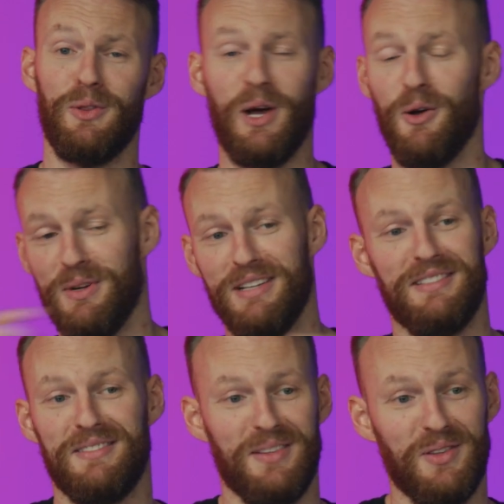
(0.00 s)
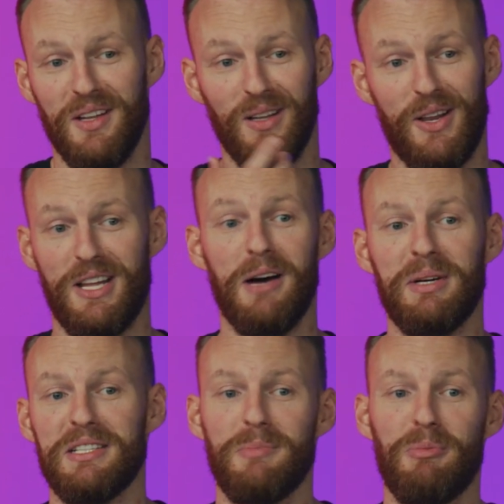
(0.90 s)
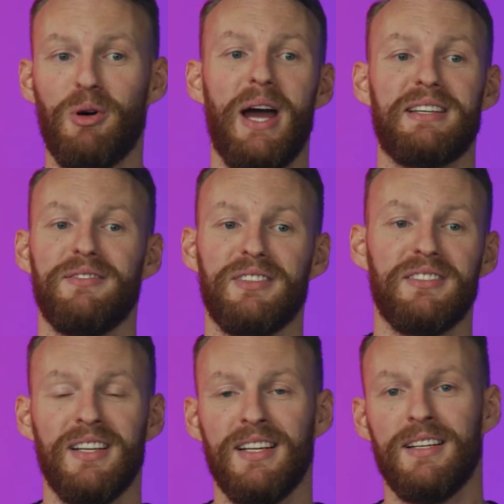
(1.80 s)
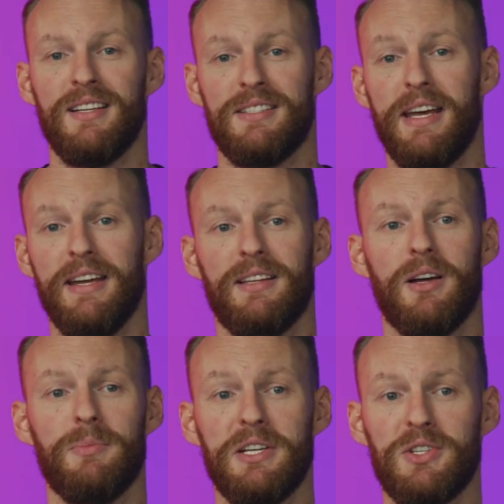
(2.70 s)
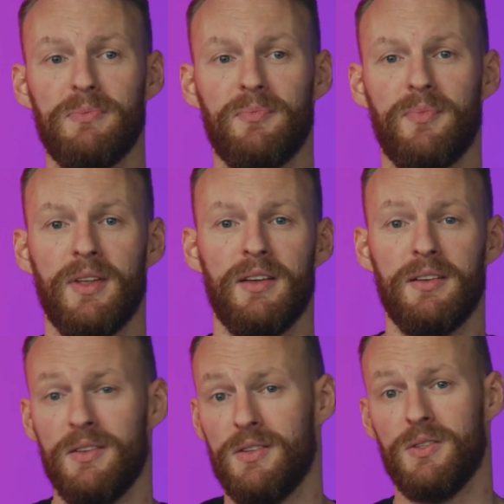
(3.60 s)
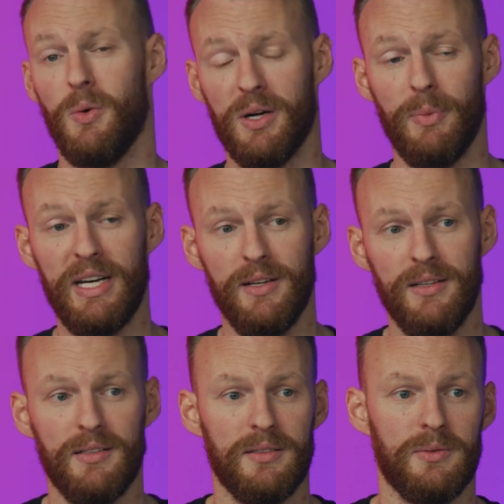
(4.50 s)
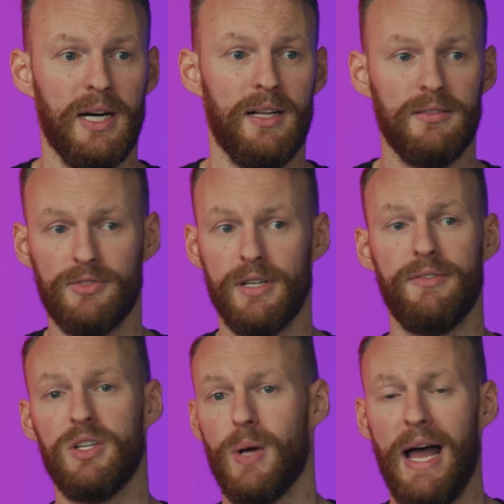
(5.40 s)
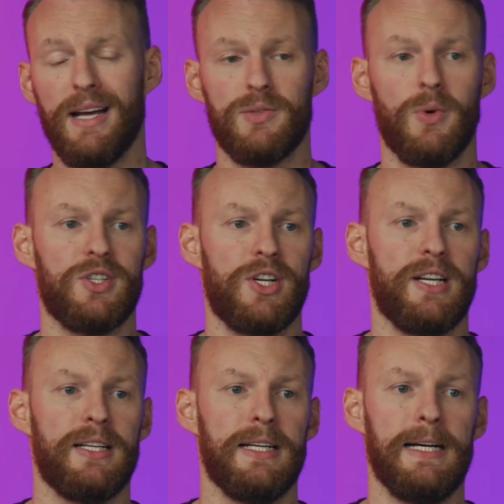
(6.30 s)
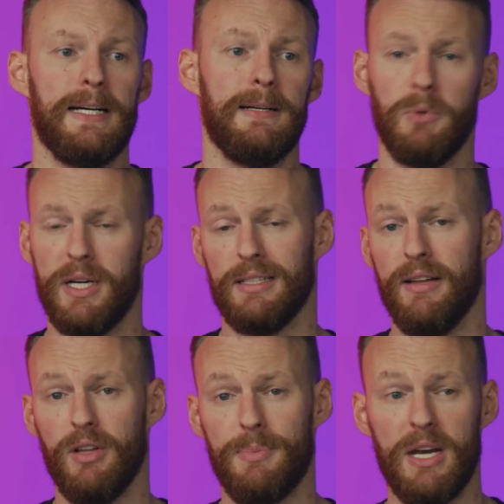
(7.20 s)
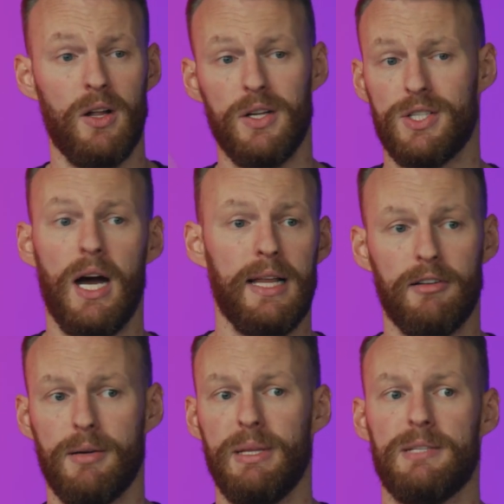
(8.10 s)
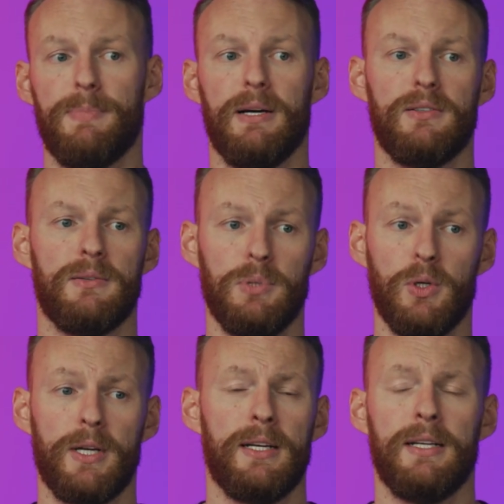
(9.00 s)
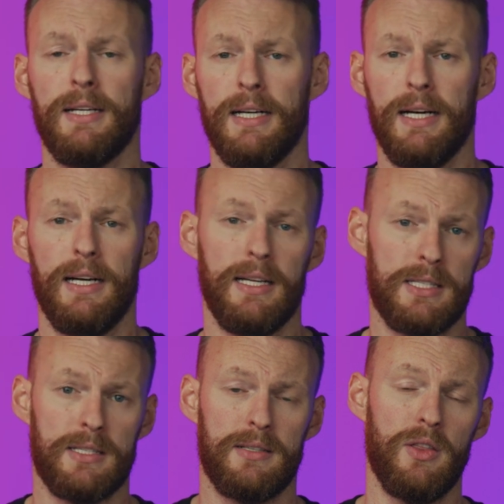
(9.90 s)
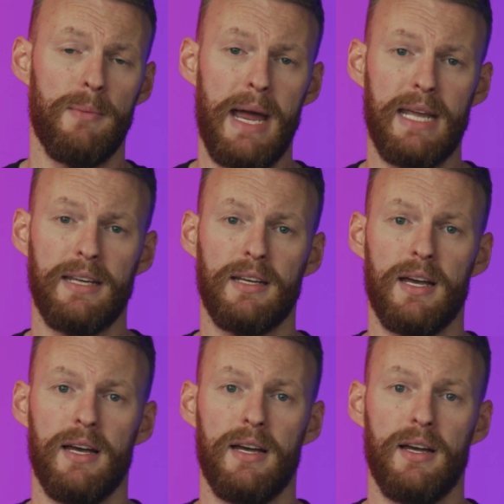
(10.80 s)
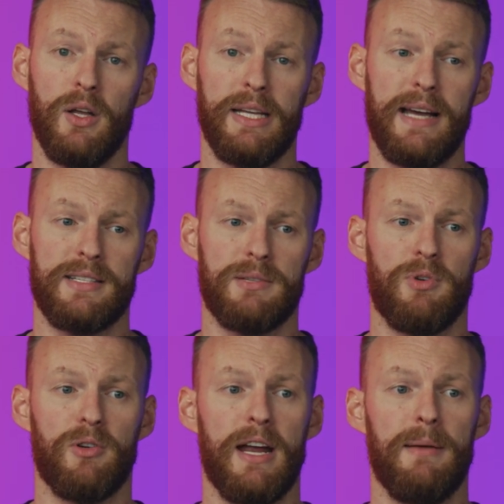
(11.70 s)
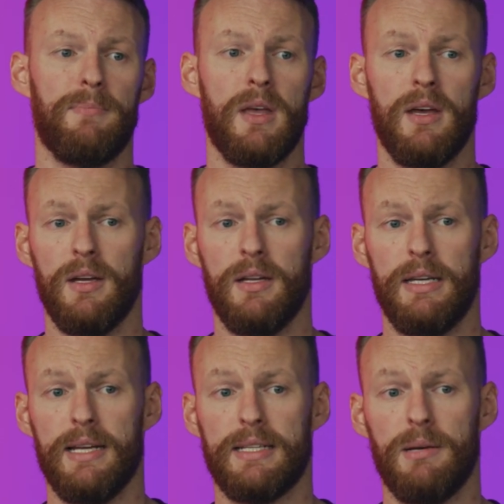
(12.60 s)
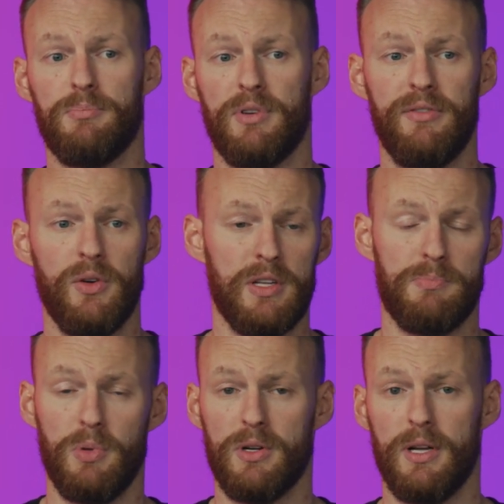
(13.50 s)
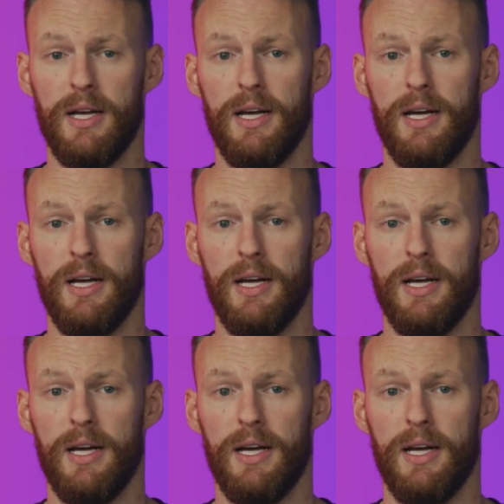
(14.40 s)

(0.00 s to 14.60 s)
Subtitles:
on a lot of the companies to be proactive and stay ahead of the competition. So what can we do? Well, for individual hackers wanting to level up their knowledge, highly recommend this book. It's on the Manning Early Access Program. Now, to get a preview of this book